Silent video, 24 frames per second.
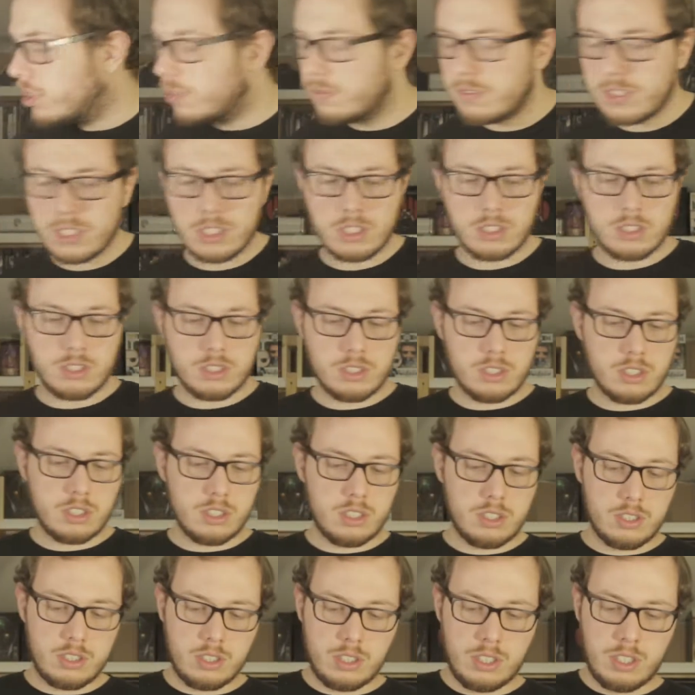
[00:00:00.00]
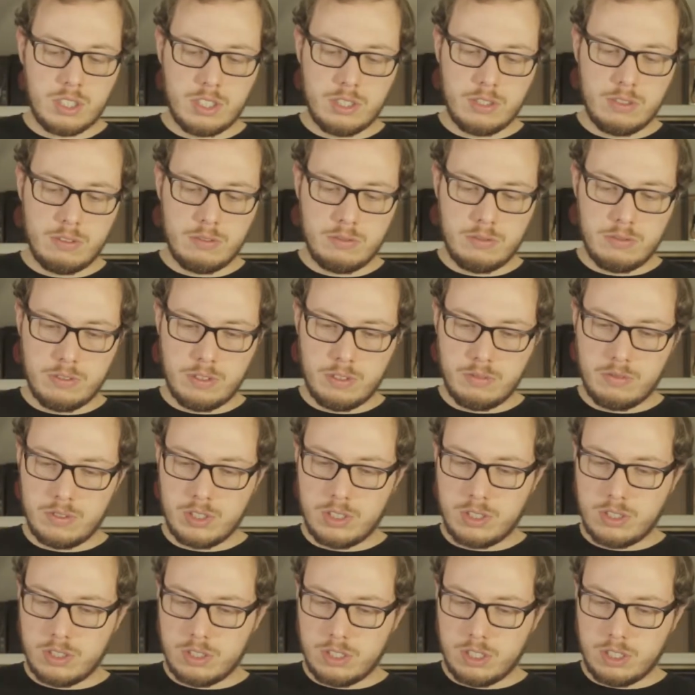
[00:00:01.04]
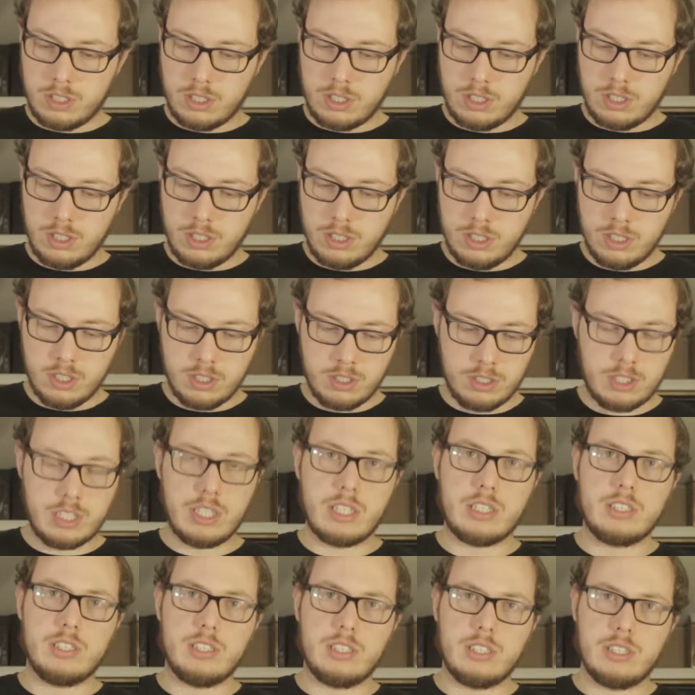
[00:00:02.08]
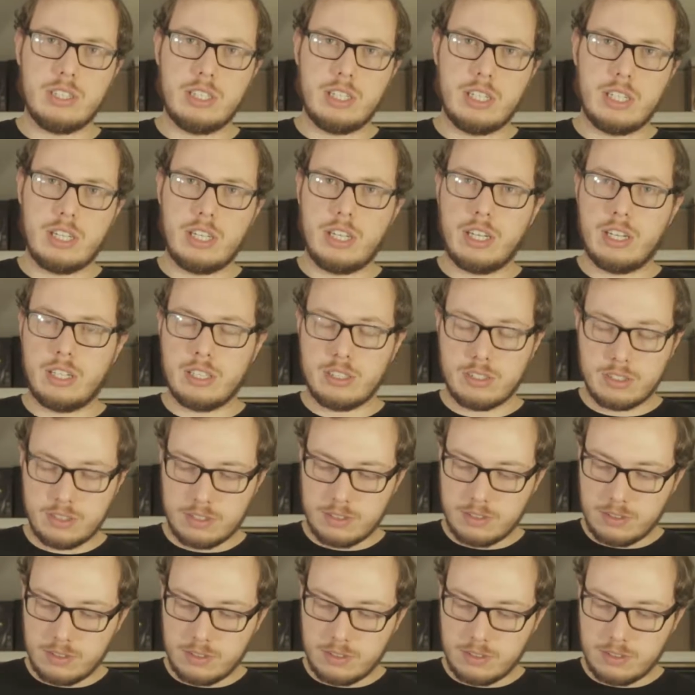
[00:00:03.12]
I'm not gonna give, even though I can't